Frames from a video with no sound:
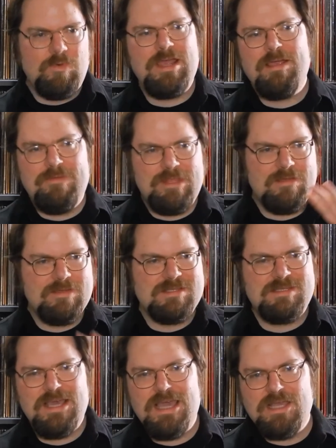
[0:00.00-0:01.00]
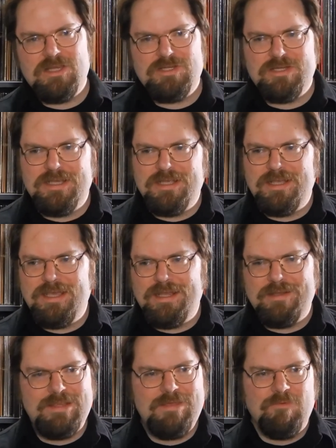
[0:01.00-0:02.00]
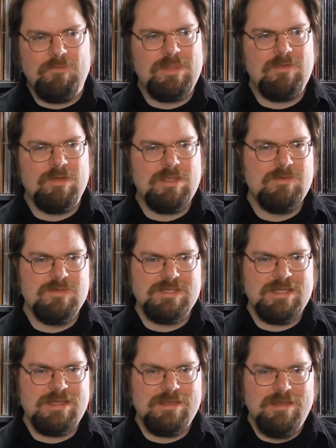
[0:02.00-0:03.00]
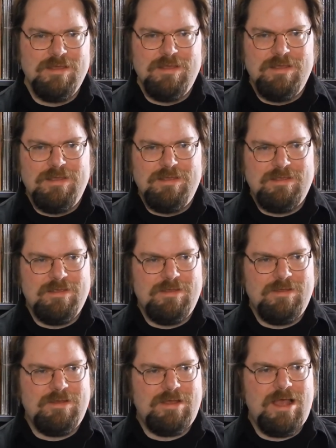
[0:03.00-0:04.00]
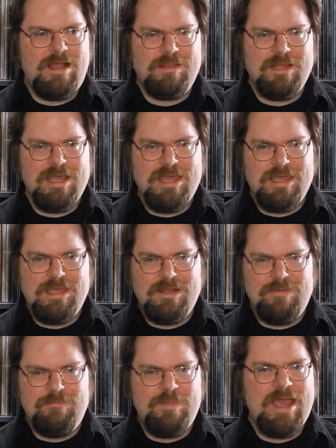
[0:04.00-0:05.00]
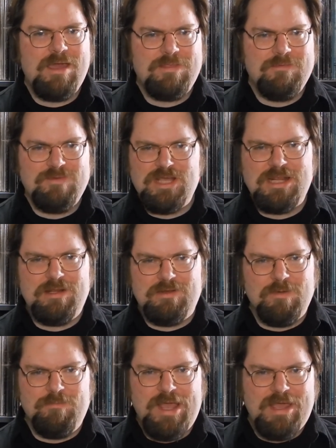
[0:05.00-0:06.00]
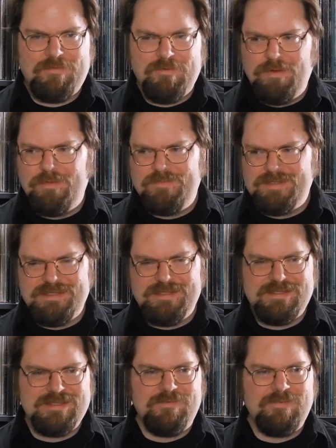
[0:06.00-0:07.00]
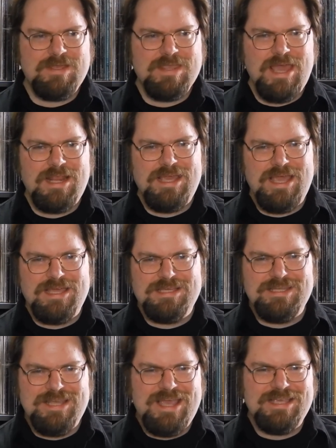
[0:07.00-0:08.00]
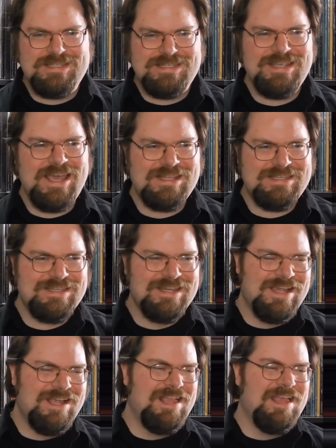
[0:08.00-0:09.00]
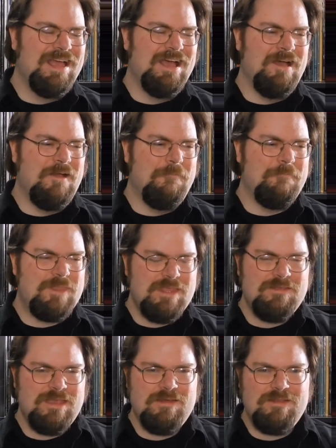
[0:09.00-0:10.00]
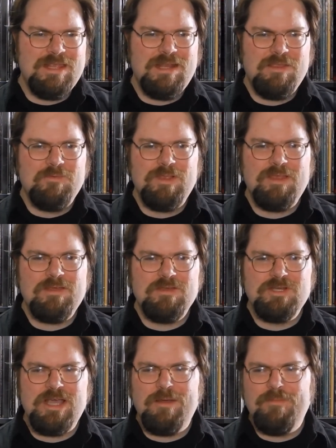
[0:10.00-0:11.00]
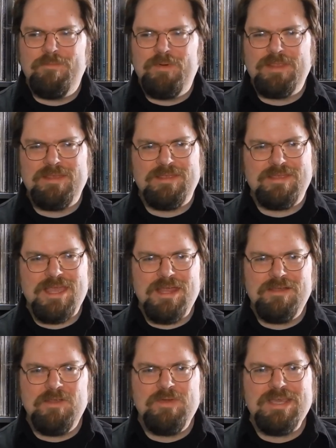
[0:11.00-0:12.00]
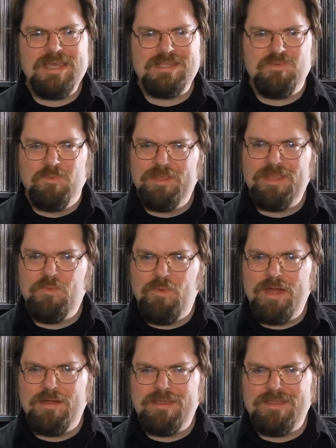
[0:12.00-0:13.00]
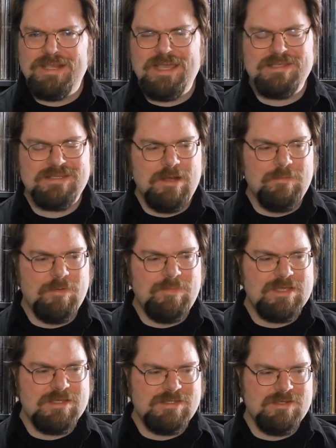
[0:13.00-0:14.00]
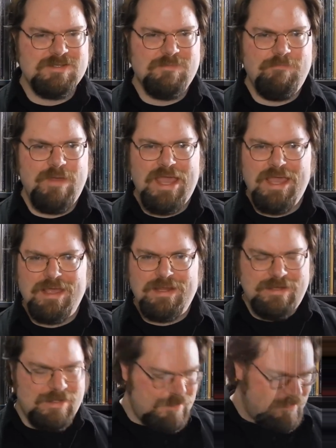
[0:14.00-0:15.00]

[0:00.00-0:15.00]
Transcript: the way everything is staged, and even when they were using, you know, Holiday Inn bath janitor bathrooms and stuff like that as sets. You know, they did a really good job, but the continuity gets really weird at the dance number because there's a band,